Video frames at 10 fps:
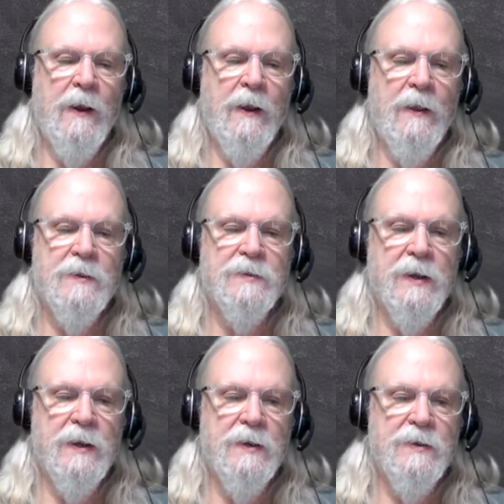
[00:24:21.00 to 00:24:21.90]
and
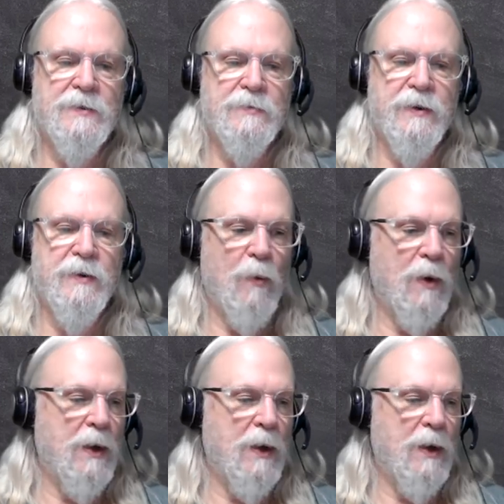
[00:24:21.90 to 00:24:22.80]
say screen
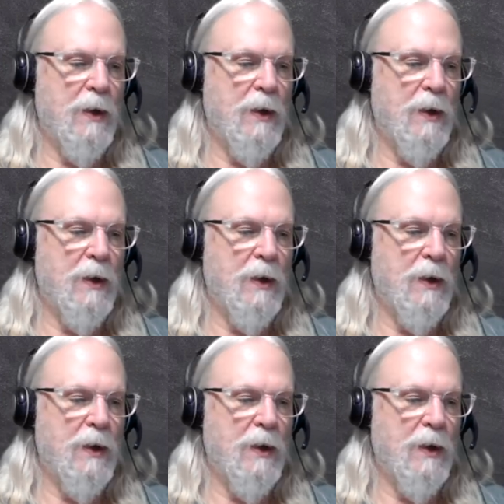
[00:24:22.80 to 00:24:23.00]
1.